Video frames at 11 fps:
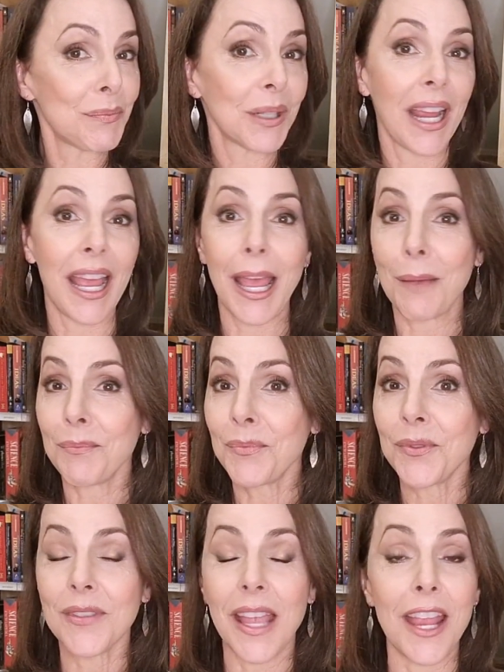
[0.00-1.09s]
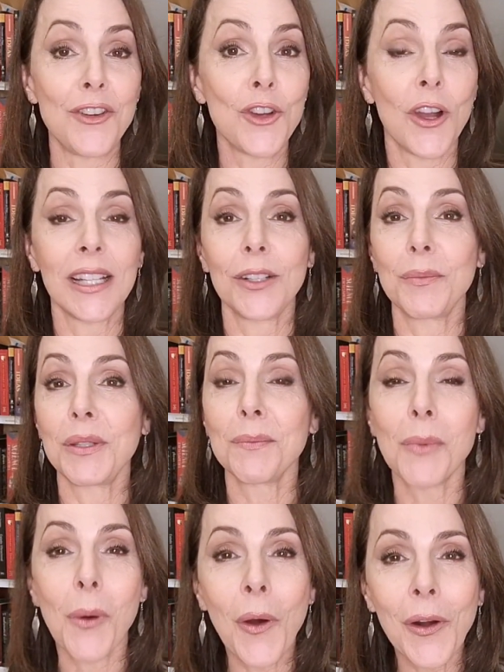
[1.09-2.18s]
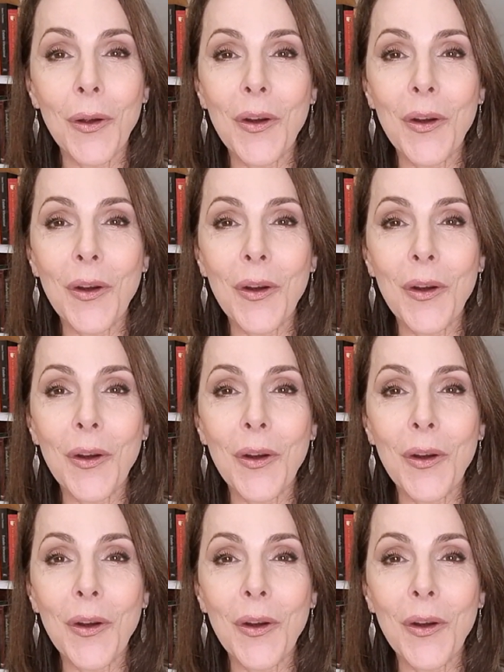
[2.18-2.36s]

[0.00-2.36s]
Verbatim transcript: perhaps enjoy a little bit more?